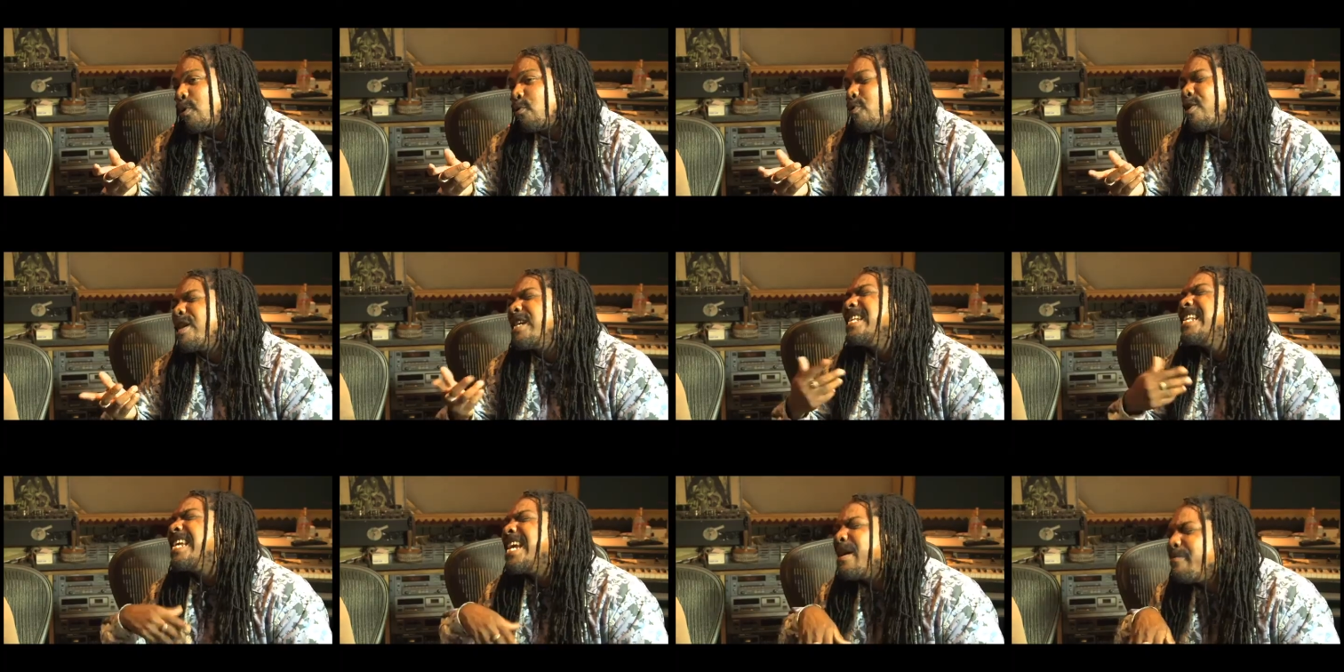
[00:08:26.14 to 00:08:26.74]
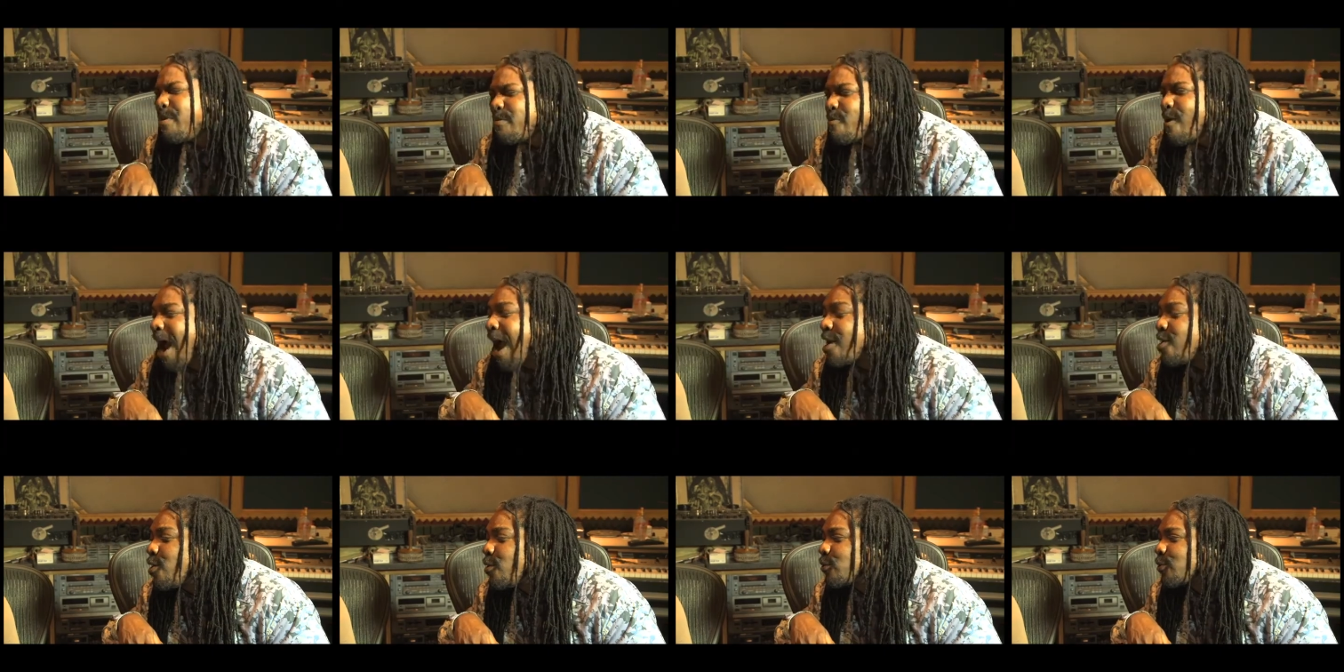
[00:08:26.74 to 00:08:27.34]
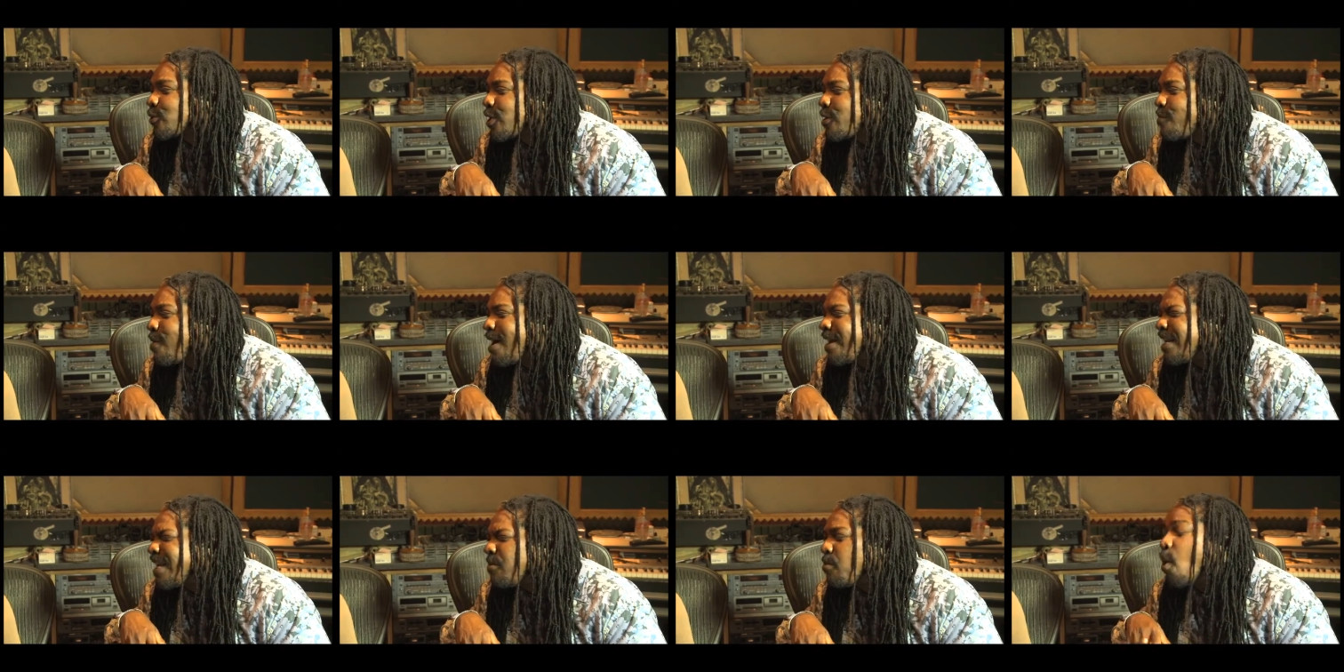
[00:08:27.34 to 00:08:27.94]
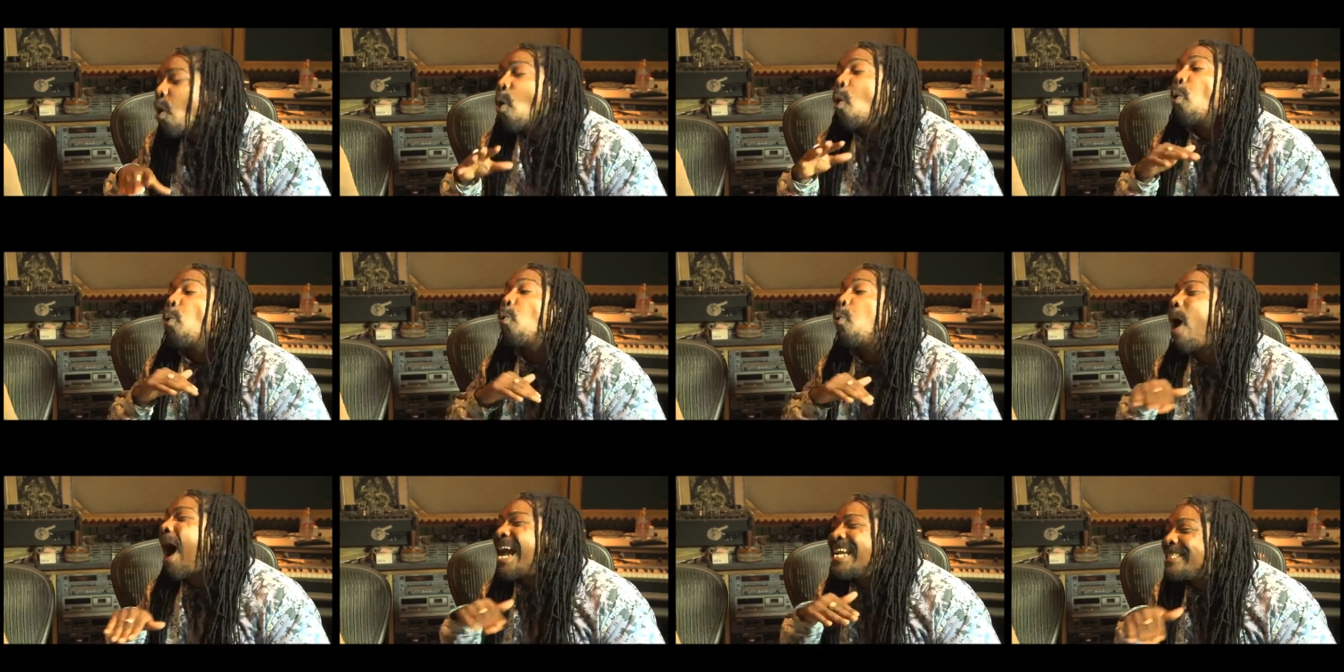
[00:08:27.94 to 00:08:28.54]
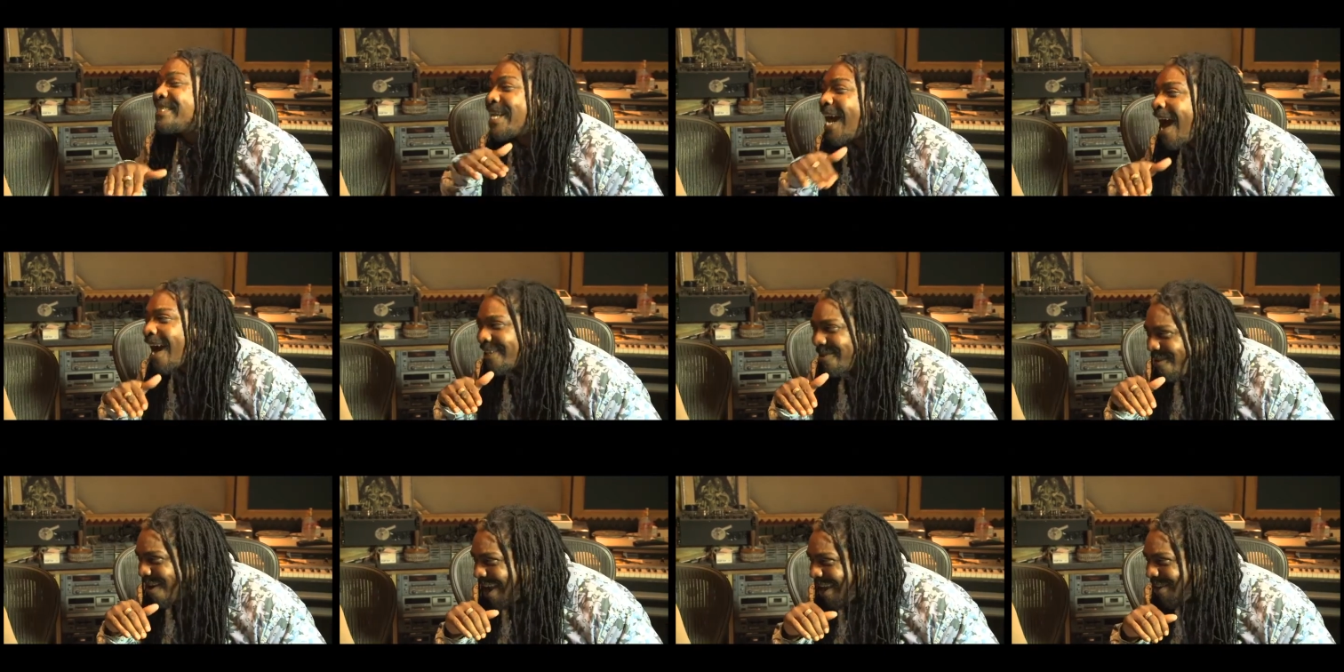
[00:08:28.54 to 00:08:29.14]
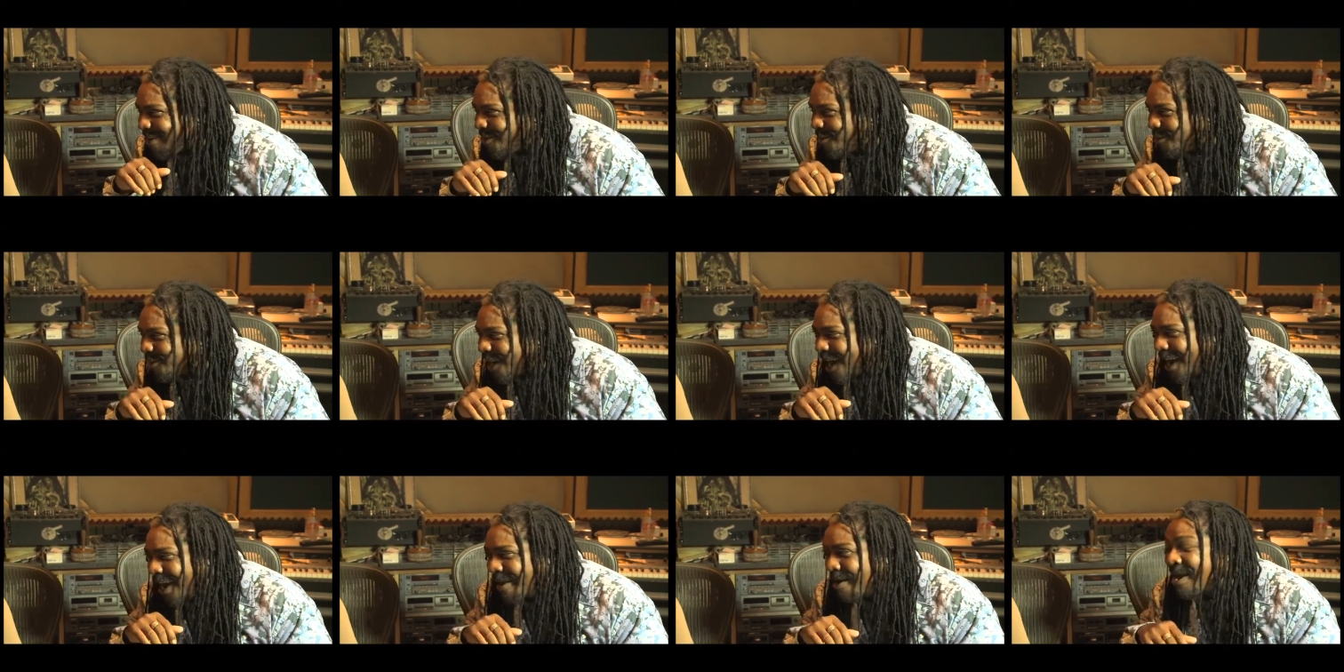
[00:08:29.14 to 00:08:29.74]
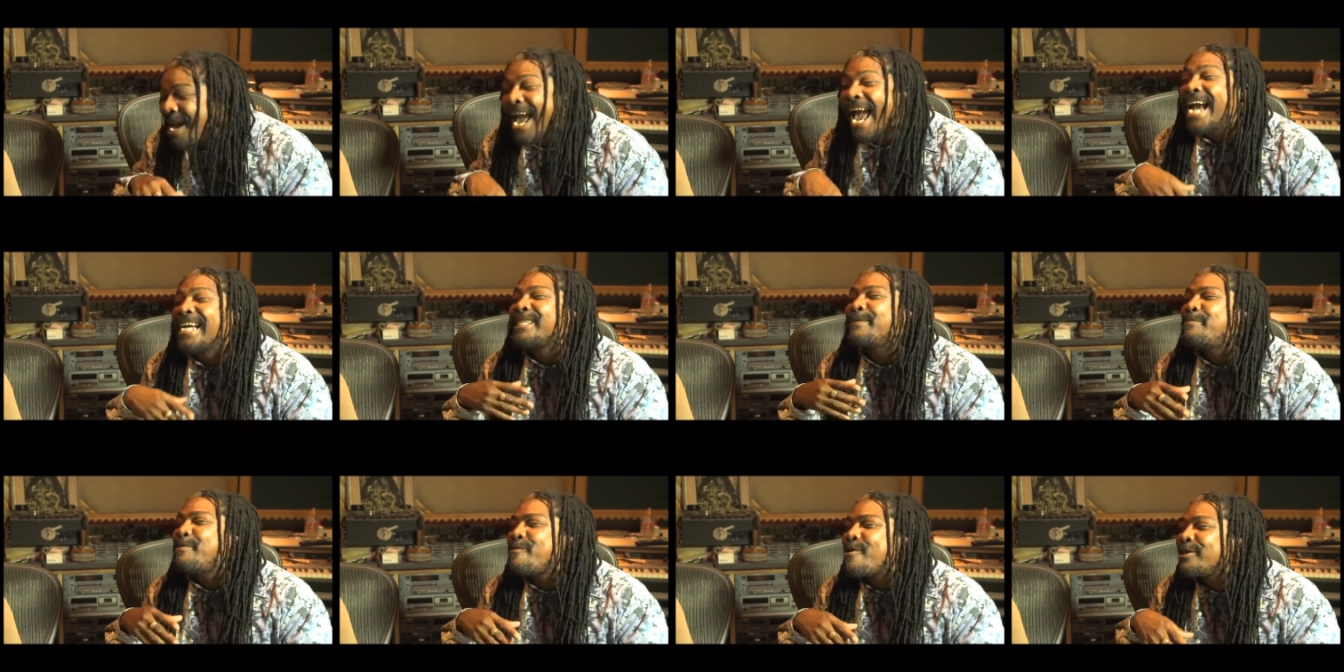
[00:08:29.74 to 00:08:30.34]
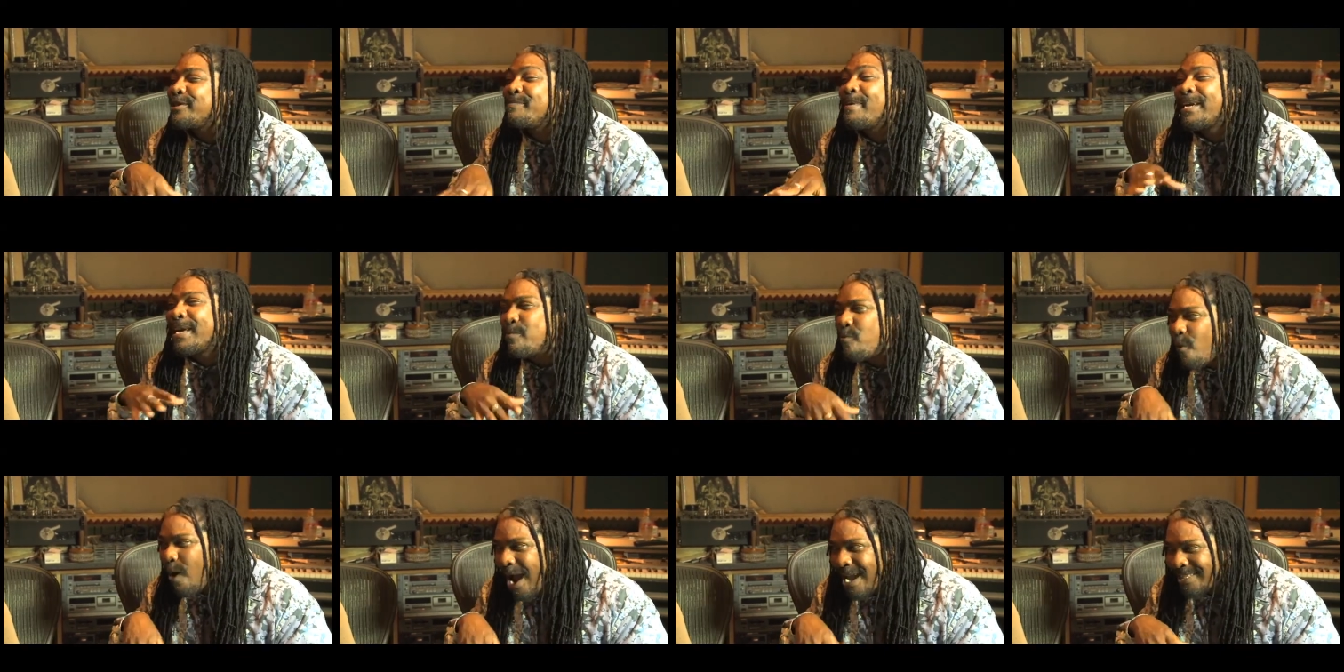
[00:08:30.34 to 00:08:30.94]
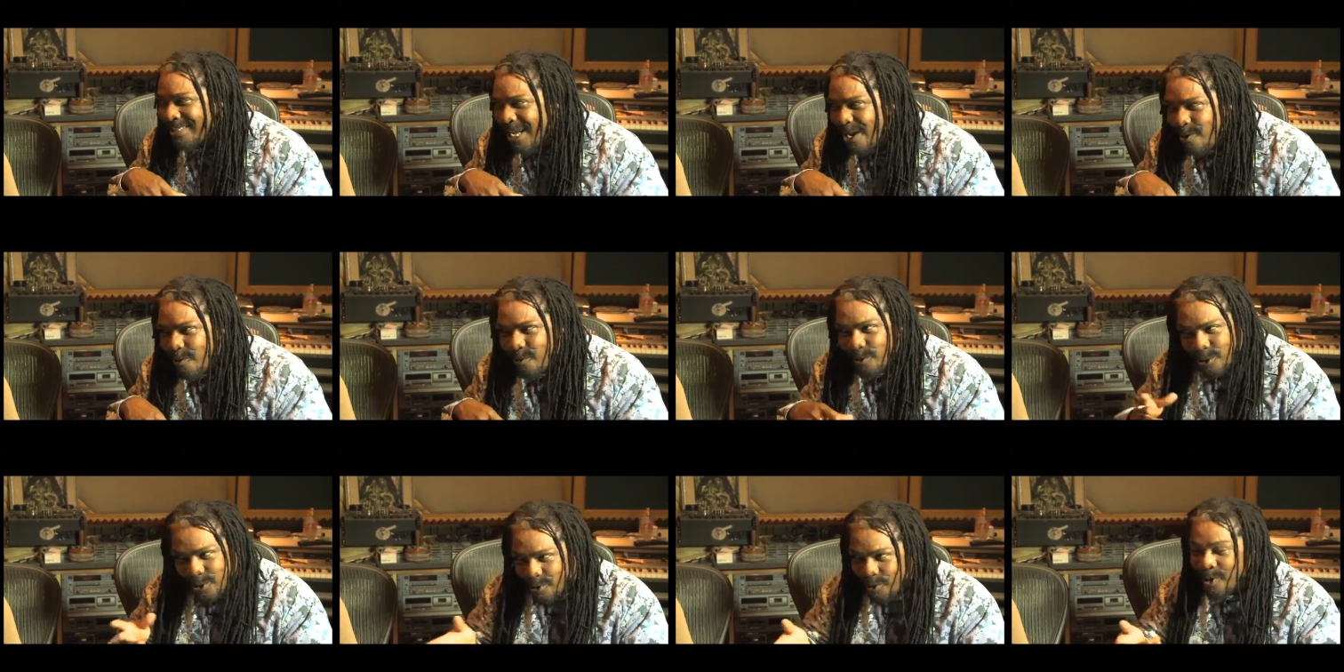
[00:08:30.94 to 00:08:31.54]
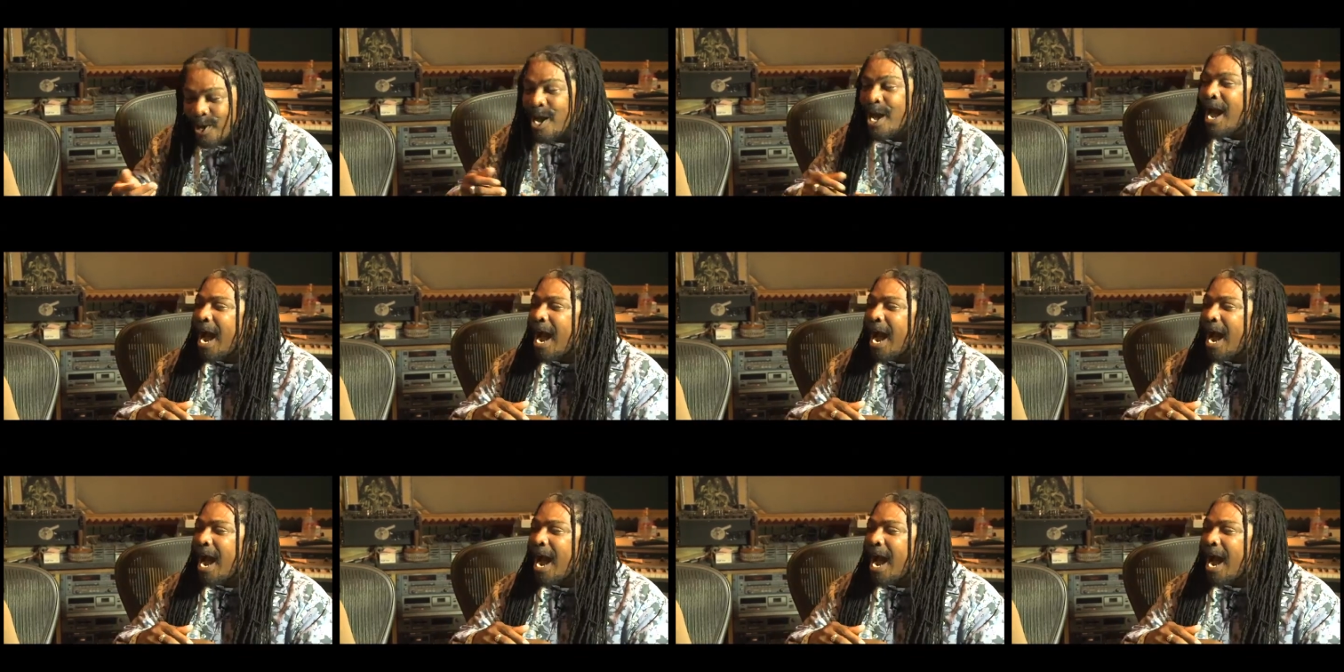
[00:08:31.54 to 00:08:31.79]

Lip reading: we rename him right now, so the man named Wizard right now. Mm-hmm. Experience make him wiser now. So,